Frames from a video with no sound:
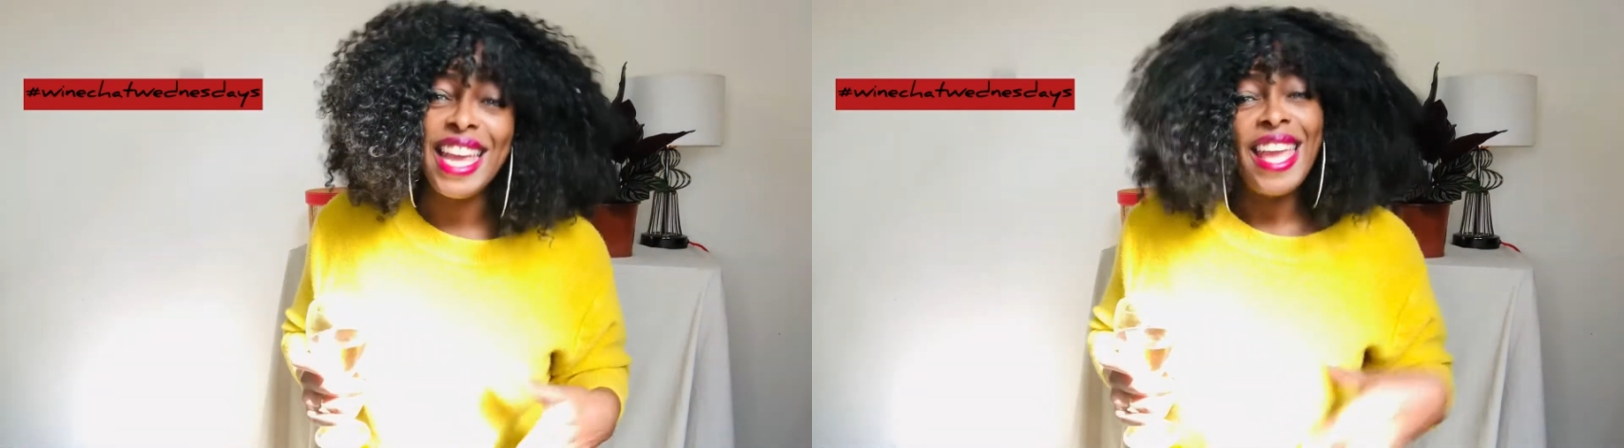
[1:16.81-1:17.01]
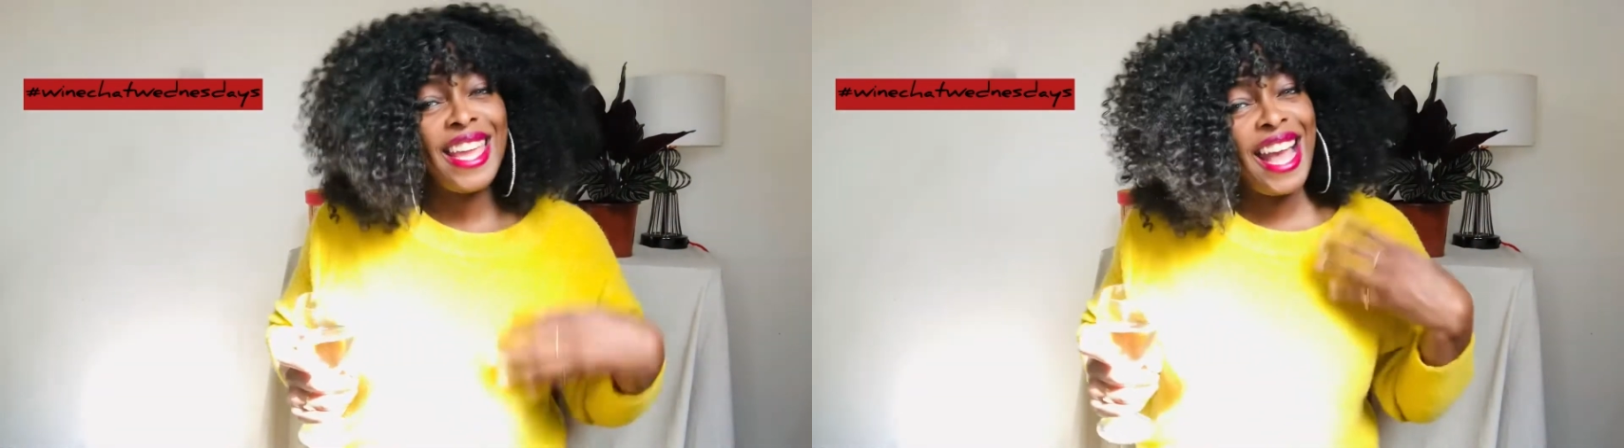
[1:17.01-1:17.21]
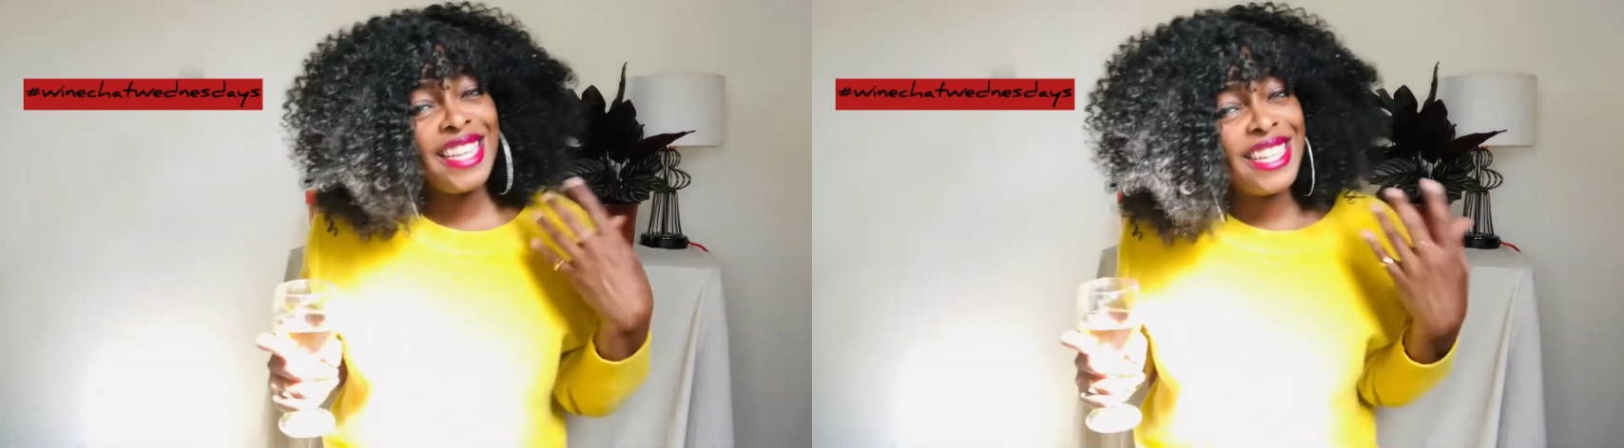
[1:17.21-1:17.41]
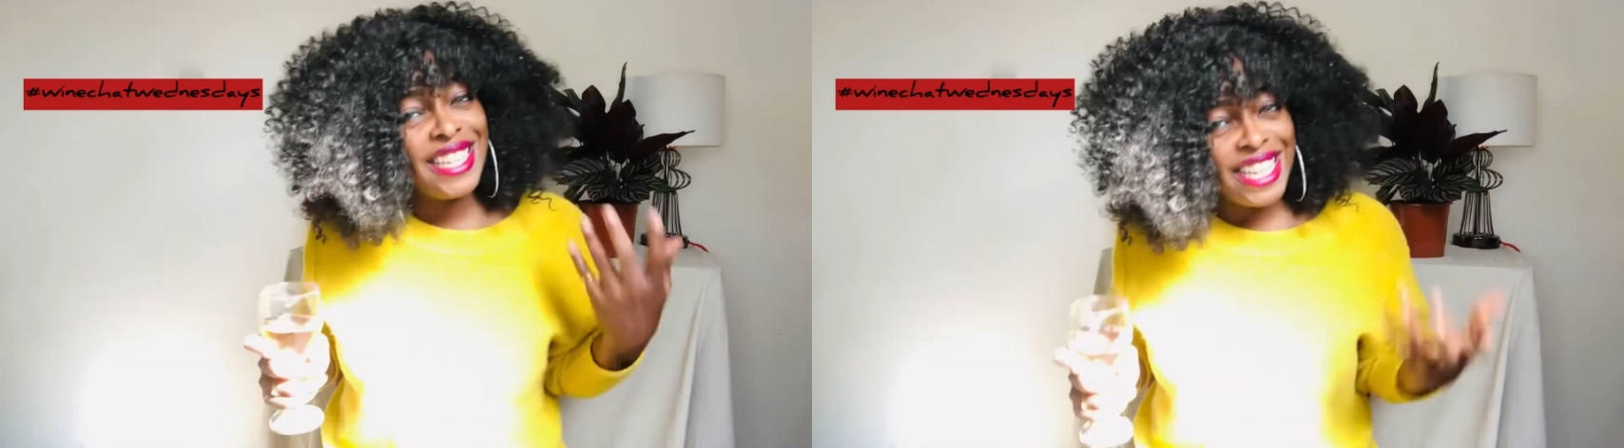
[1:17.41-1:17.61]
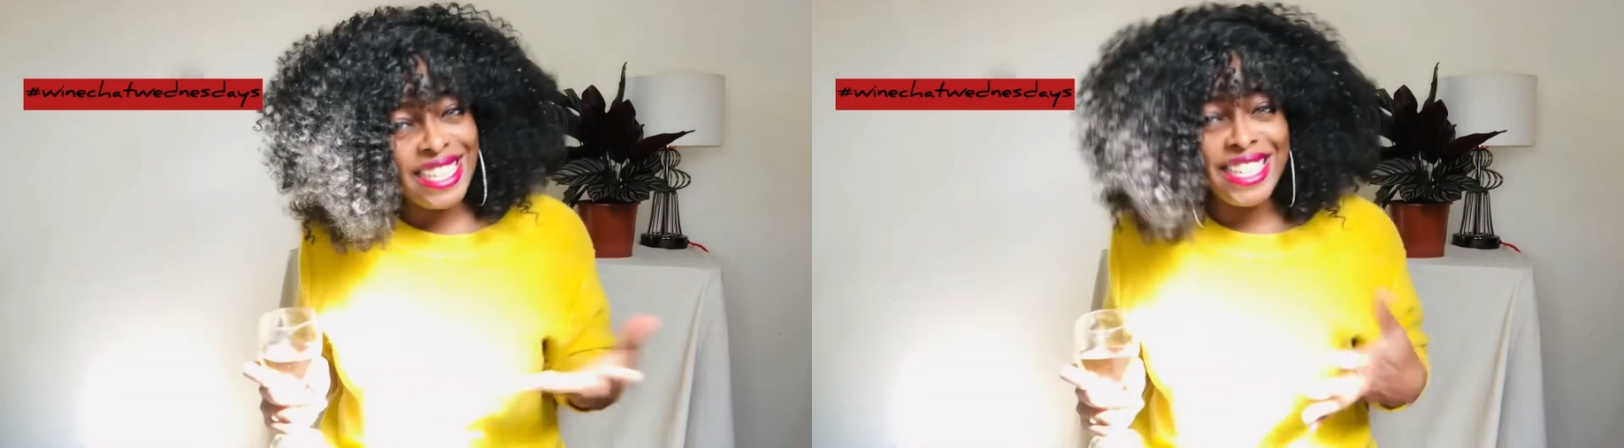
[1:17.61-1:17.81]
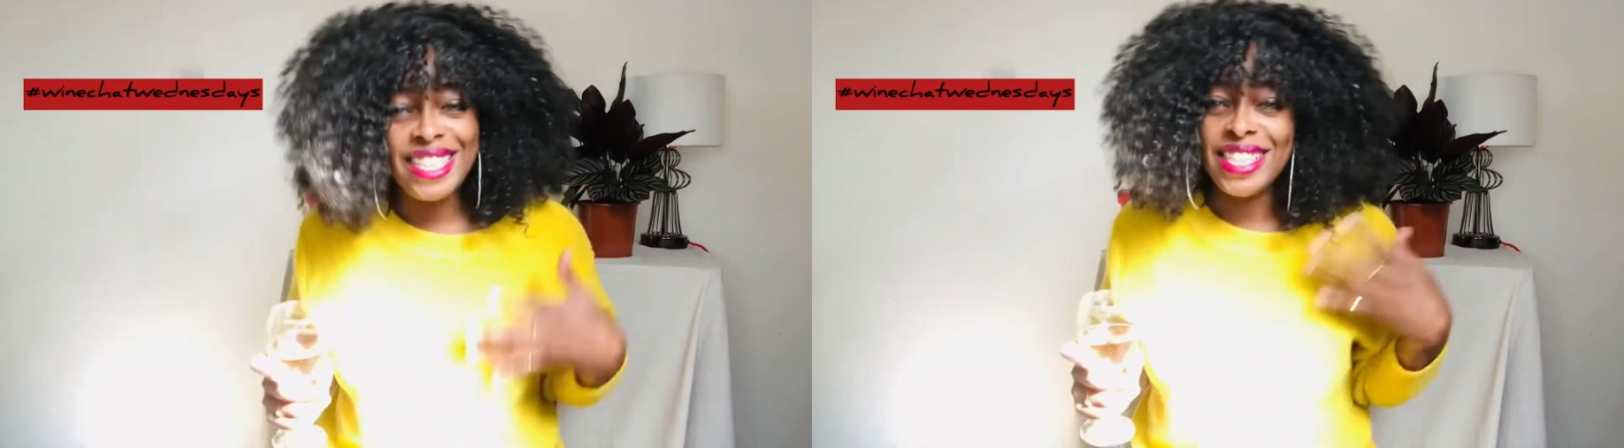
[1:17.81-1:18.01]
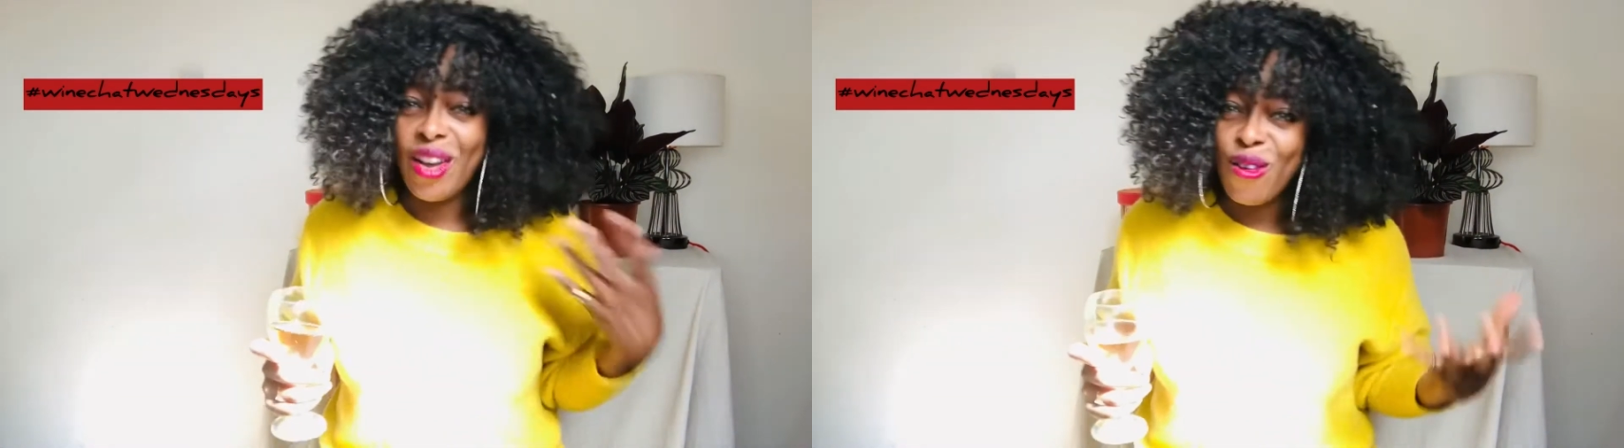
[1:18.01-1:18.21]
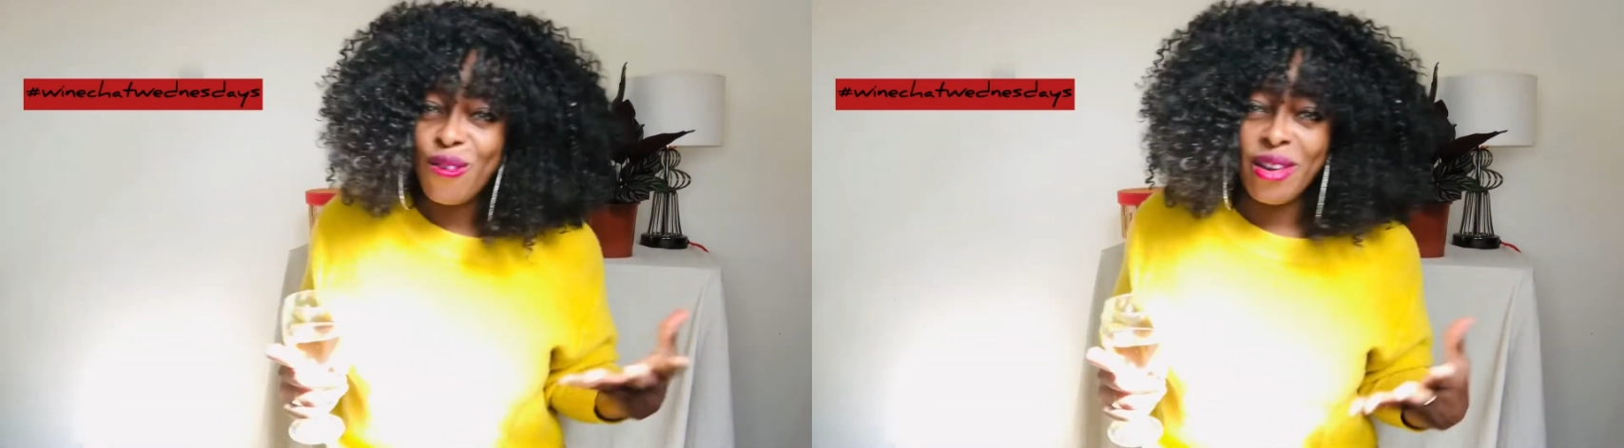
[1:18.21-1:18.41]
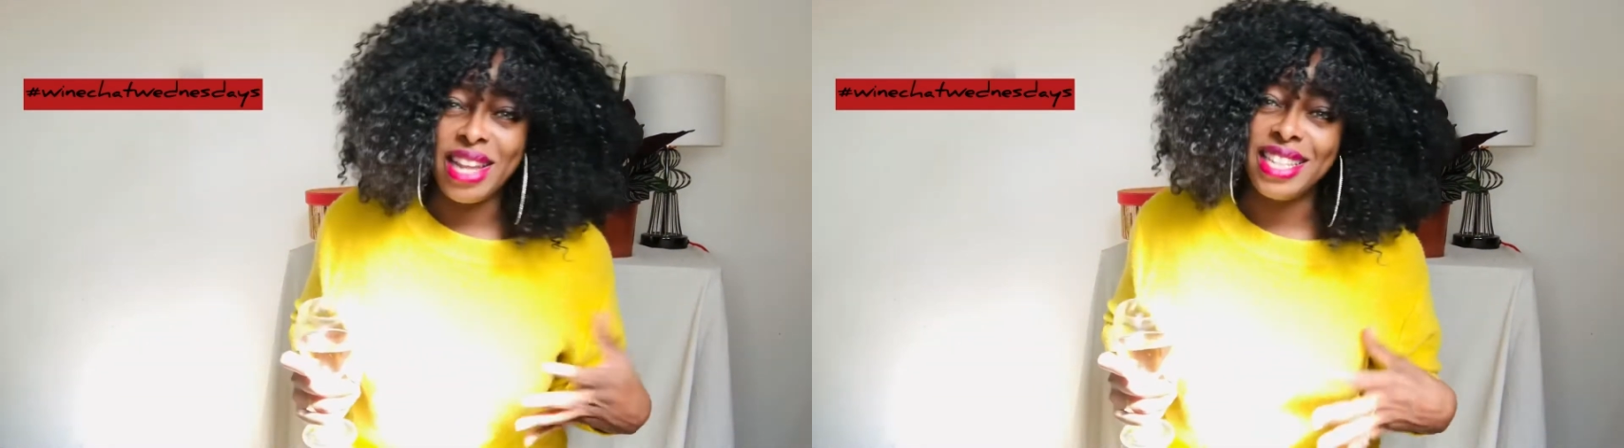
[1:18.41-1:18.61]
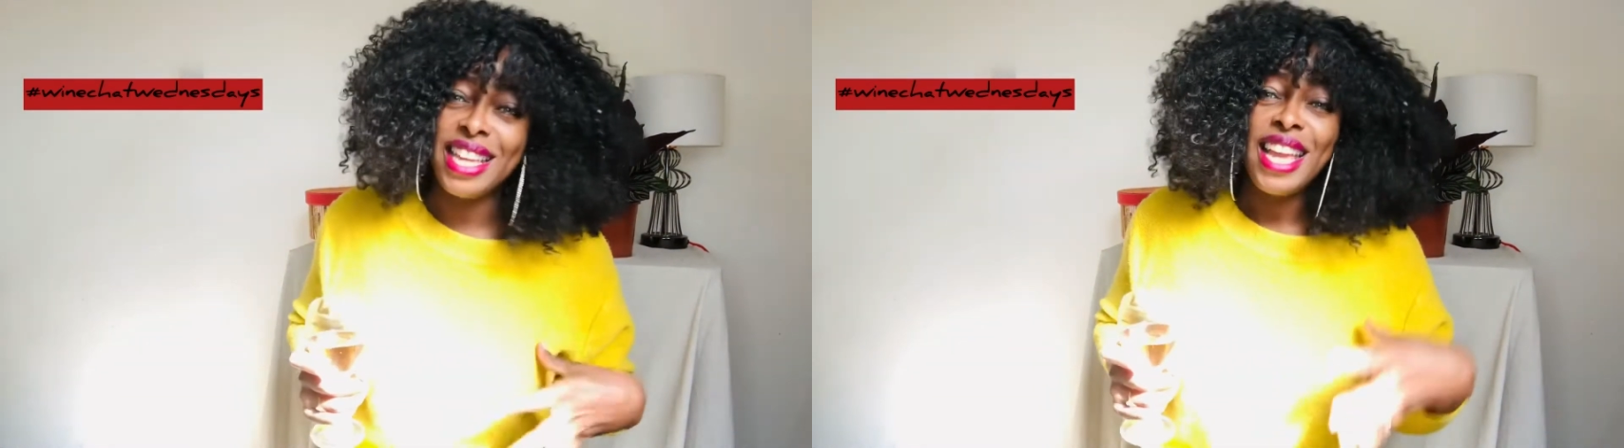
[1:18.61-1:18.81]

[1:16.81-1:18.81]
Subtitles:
He had a lady, his girlfriend.